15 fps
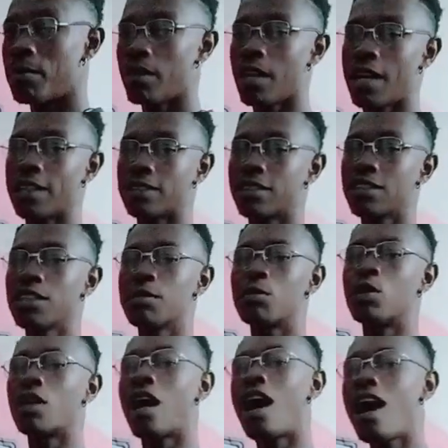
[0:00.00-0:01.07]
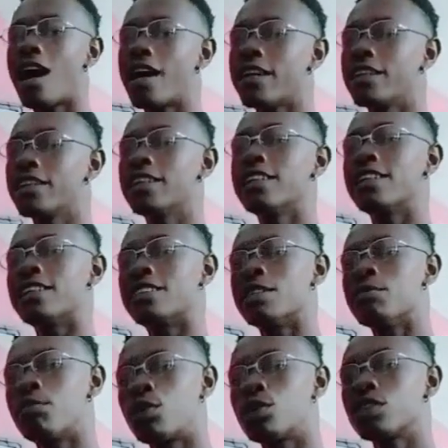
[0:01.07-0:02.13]
applies, but hi is
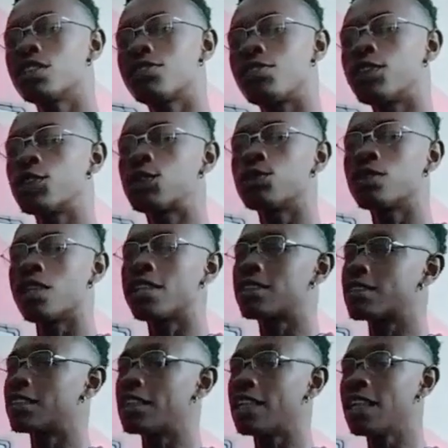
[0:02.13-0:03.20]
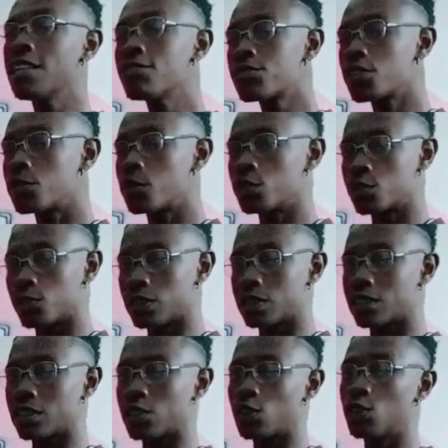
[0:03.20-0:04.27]
important for you to know it's an informal
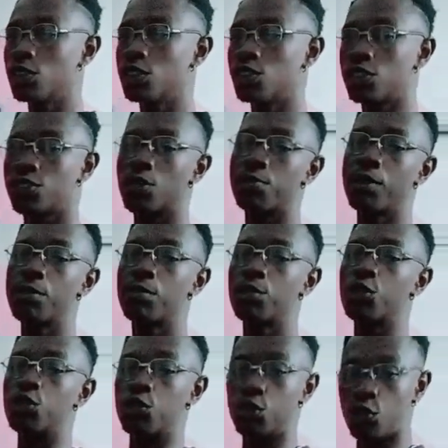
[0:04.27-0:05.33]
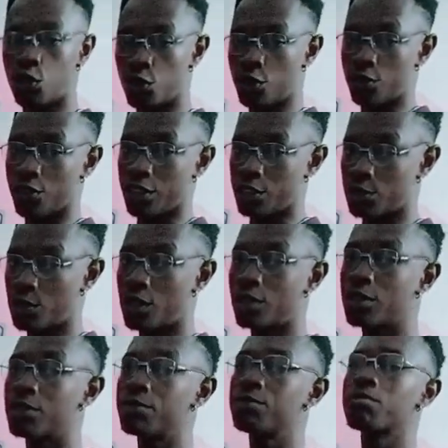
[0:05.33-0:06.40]
greeting, only used for people you know very
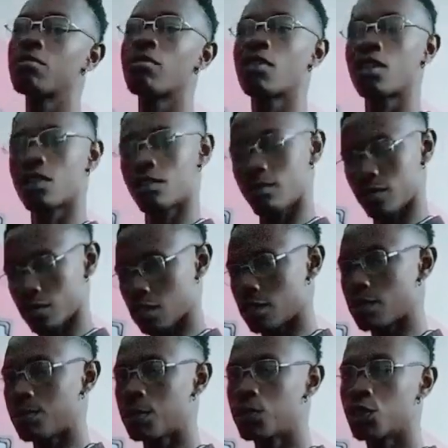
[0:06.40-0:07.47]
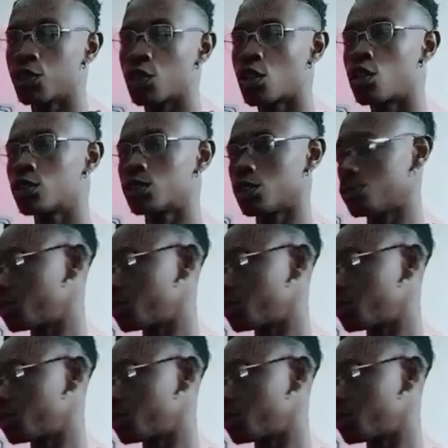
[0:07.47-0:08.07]
well, people you're cordial